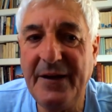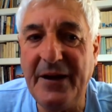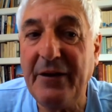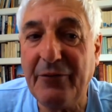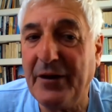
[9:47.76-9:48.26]

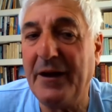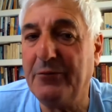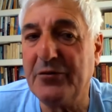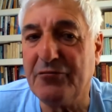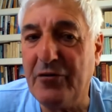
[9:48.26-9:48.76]
Even it
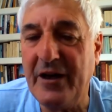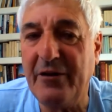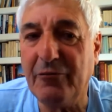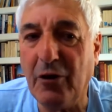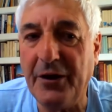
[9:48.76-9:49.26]
was really
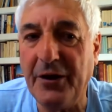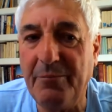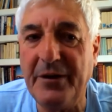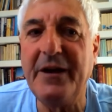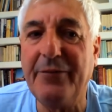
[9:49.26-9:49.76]
rotten,
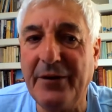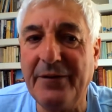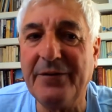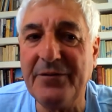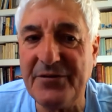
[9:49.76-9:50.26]
but
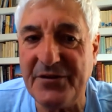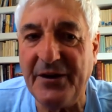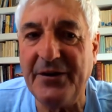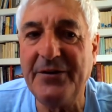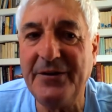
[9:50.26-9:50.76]
even
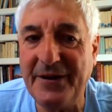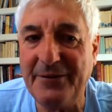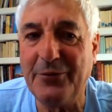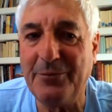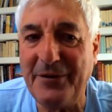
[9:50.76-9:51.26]
so,
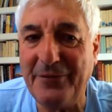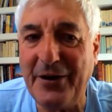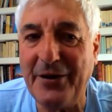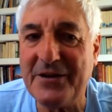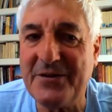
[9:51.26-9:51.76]
it would be
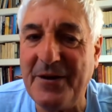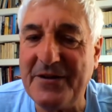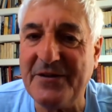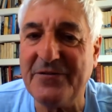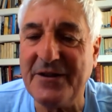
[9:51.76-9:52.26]
very
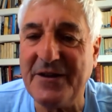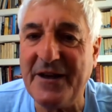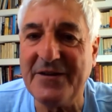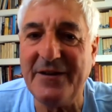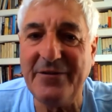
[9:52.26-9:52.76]
expensive
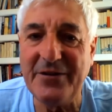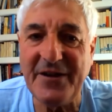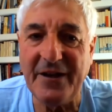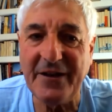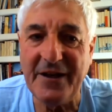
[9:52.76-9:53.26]
today to live in
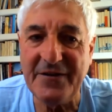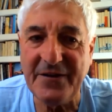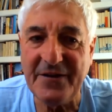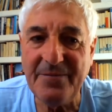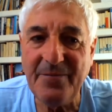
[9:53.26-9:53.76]
South
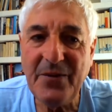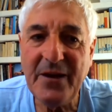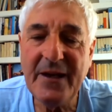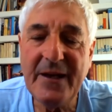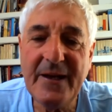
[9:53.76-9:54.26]
Kensington.
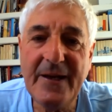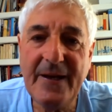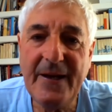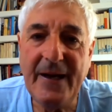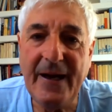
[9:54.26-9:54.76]

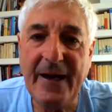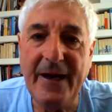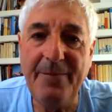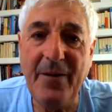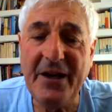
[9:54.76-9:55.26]

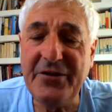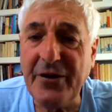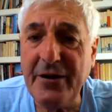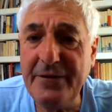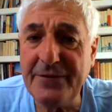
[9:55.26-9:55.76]
I
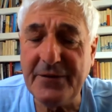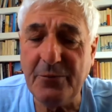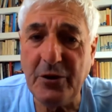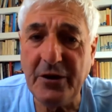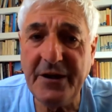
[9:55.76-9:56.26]
drove to
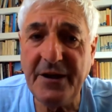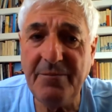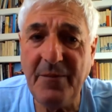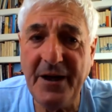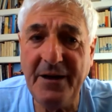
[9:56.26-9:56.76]
work in
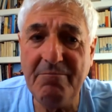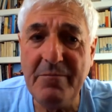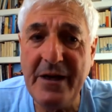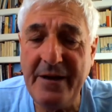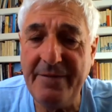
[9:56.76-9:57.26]
my
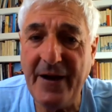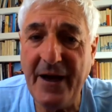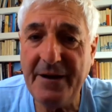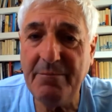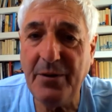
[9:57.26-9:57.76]

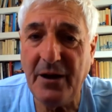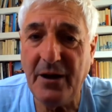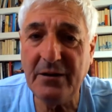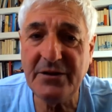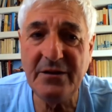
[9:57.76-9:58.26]
minivan and
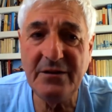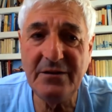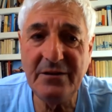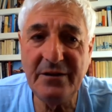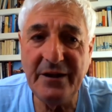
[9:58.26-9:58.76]
parked
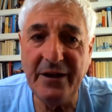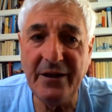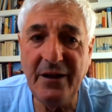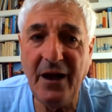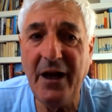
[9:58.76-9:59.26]
in
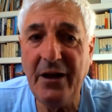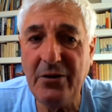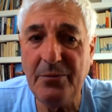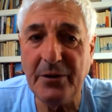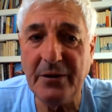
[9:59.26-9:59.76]
High
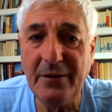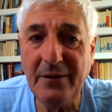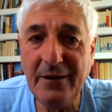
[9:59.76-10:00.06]
Holborn.